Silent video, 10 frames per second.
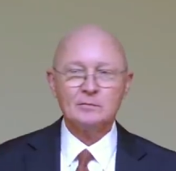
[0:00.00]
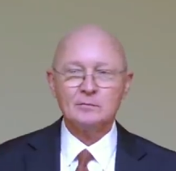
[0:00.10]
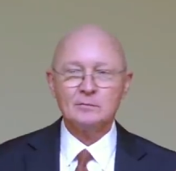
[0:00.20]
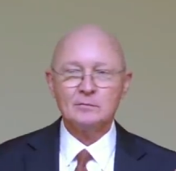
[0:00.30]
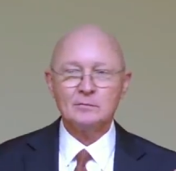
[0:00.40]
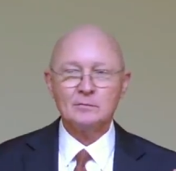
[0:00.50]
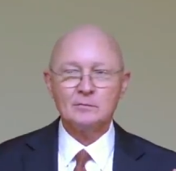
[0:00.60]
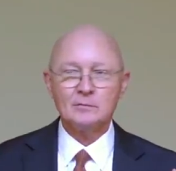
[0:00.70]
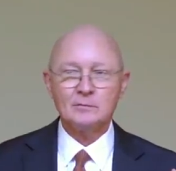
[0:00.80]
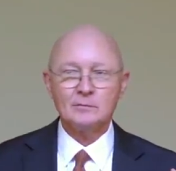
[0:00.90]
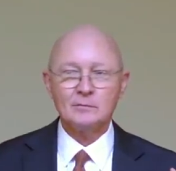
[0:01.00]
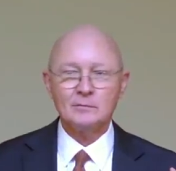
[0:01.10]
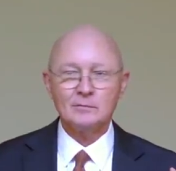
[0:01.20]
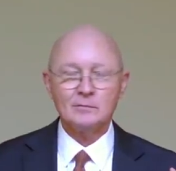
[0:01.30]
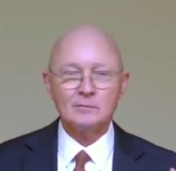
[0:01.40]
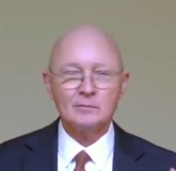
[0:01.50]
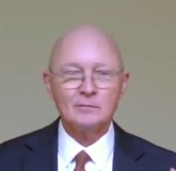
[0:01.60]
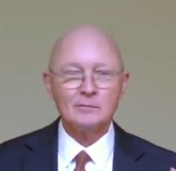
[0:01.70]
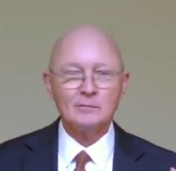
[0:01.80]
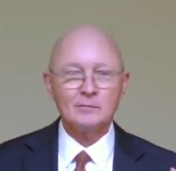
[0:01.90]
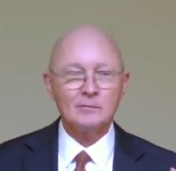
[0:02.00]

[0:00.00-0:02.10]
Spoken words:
[no speech]